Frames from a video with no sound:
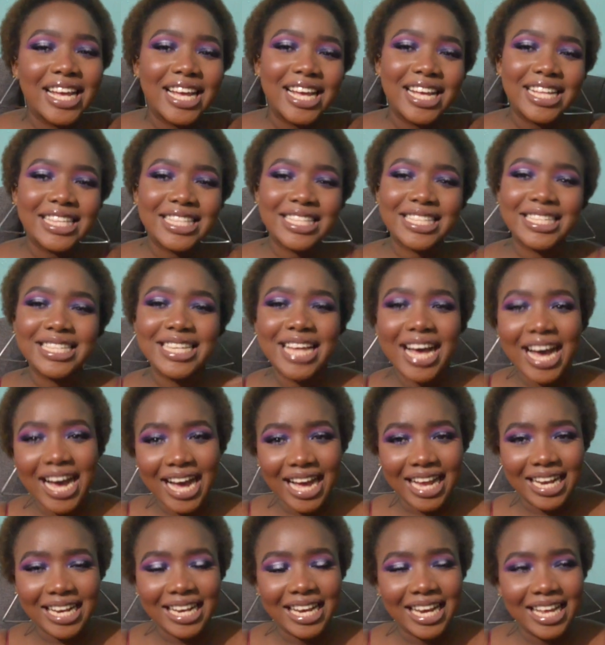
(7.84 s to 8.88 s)
it's
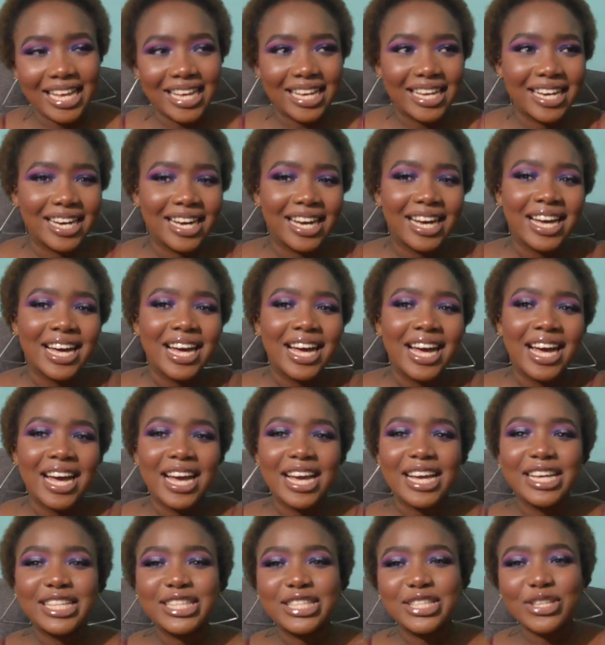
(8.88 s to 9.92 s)
done like
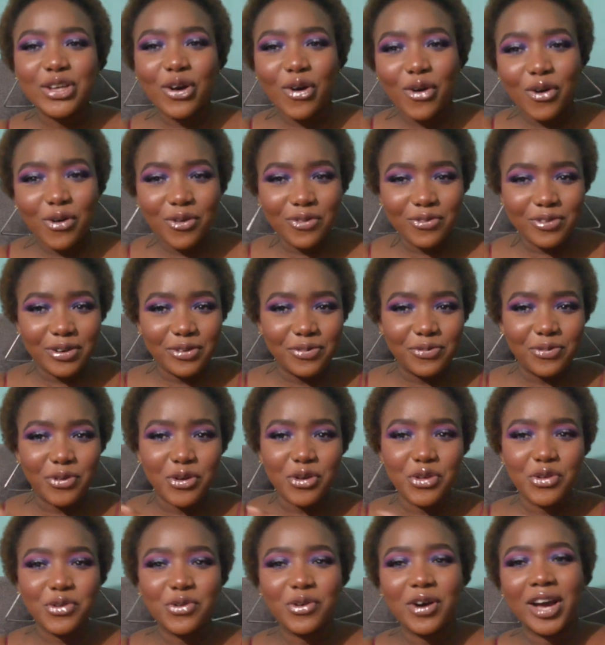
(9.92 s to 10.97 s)
it's over for
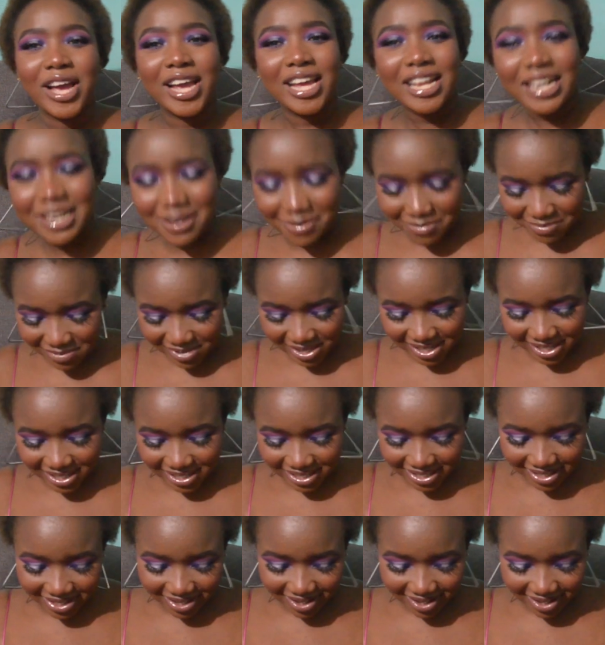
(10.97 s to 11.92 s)
your enemies